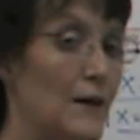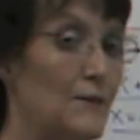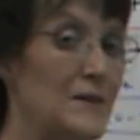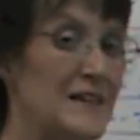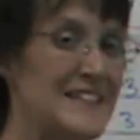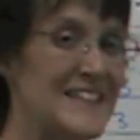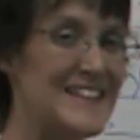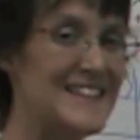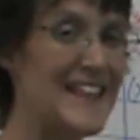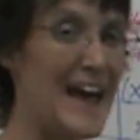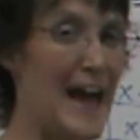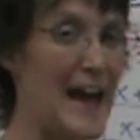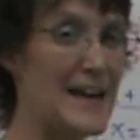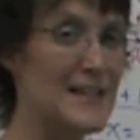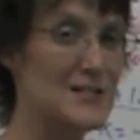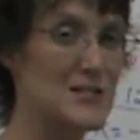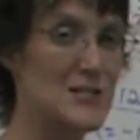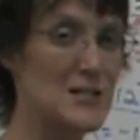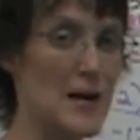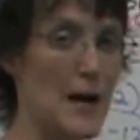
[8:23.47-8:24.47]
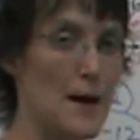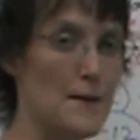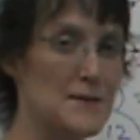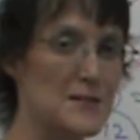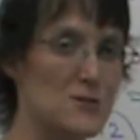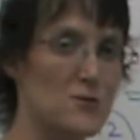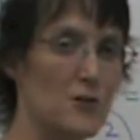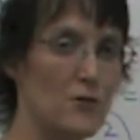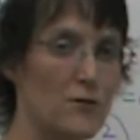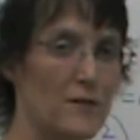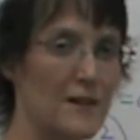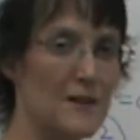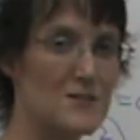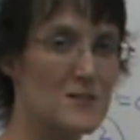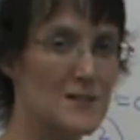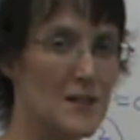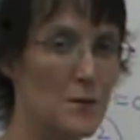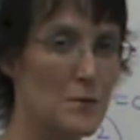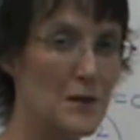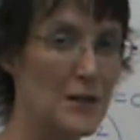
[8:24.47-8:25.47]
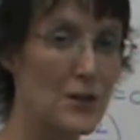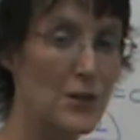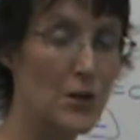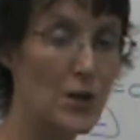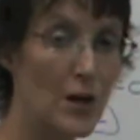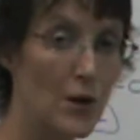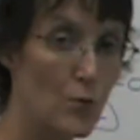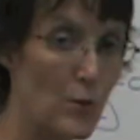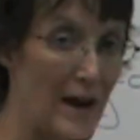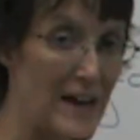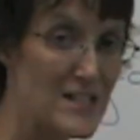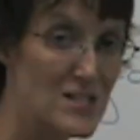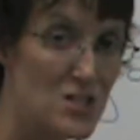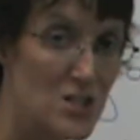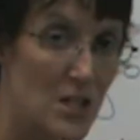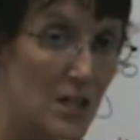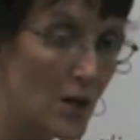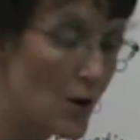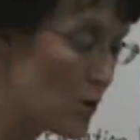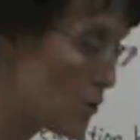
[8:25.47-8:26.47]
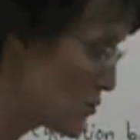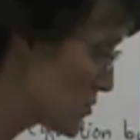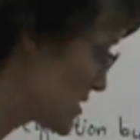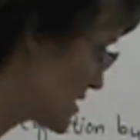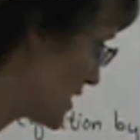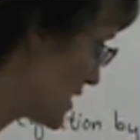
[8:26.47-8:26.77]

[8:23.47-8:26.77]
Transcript: And we did that in geometry with our similar ratios,